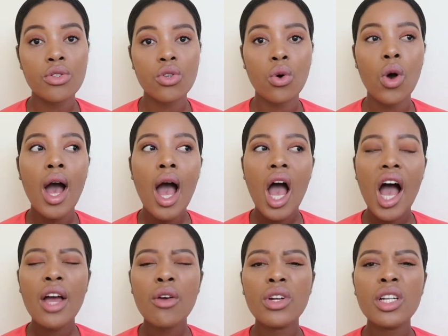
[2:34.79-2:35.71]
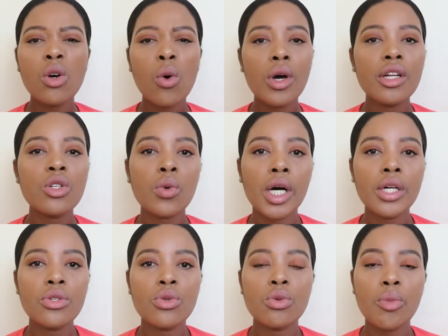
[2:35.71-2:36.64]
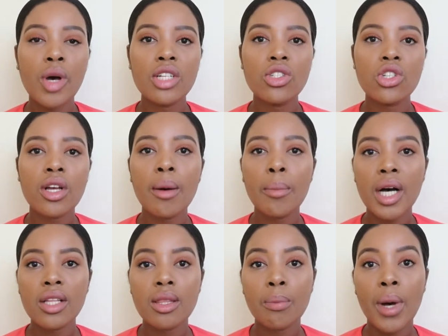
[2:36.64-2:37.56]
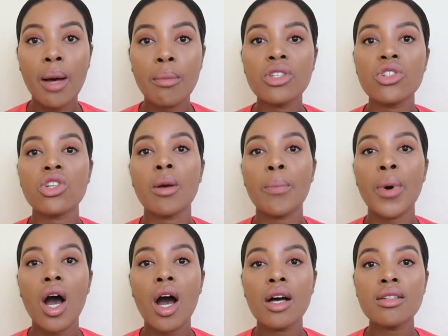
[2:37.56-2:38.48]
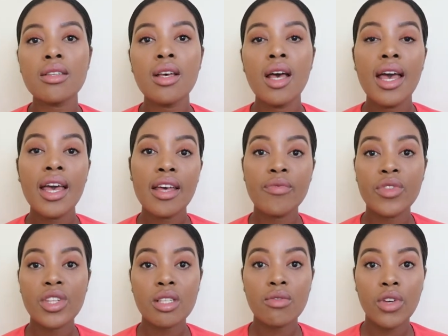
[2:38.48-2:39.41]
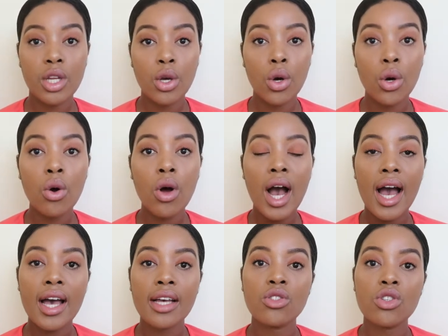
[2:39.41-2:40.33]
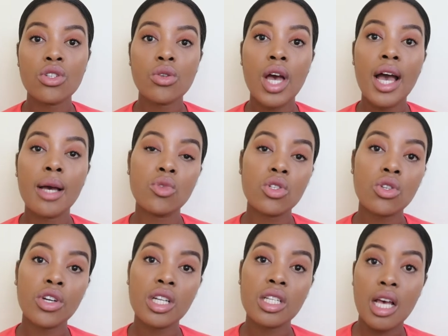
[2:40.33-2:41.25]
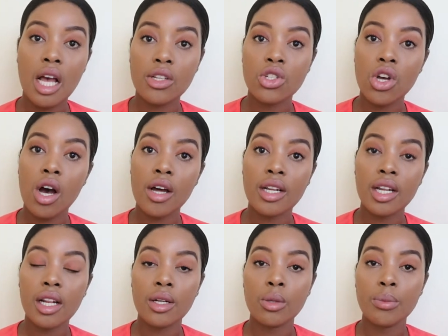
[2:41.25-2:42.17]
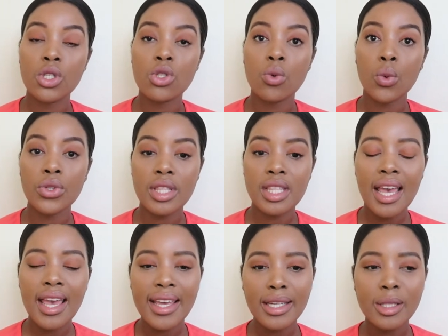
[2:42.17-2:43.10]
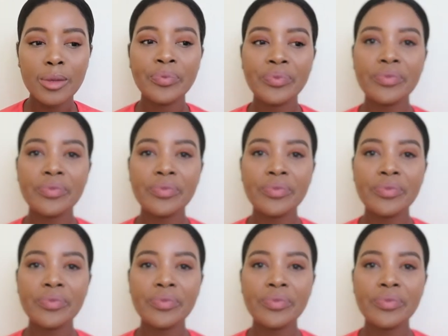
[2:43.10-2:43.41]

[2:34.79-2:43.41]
So I really don't want to dwell too much about the publishing part in this video. I'm just going to touch on it a little bit toward the end.